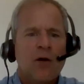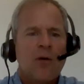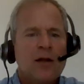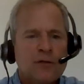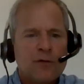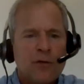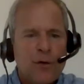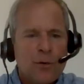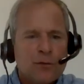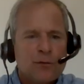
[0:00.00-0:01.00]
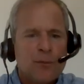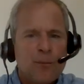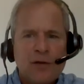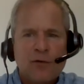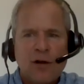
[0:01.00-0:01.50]
All right, so those are some
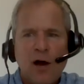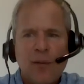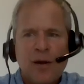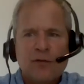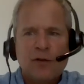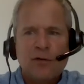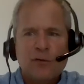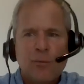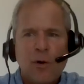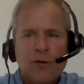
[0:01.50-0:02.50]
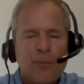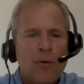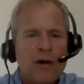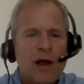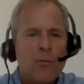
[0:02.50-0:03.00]
basic comments. I just wanted to
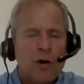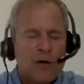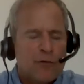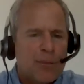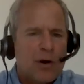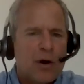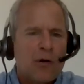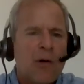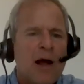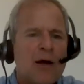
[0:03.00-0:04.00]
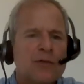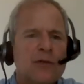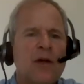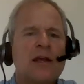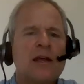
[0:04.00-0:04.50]
point out one of your paragraphs
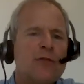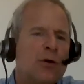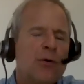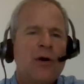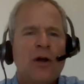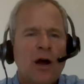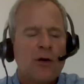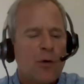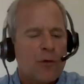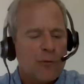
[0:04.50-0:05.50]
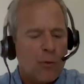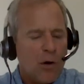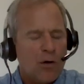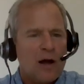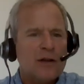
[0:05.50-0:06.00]
and then give you an
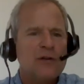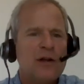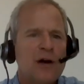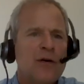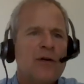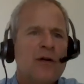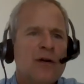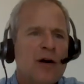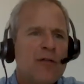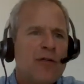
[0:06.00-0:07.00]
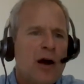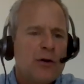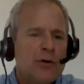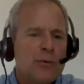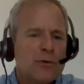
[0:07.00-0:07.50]
overall idea of how
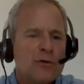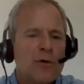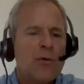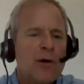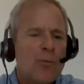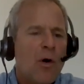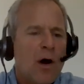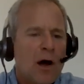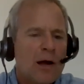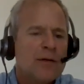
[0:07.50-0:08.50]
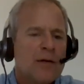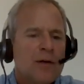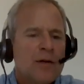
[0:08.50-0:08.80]
you will score and why.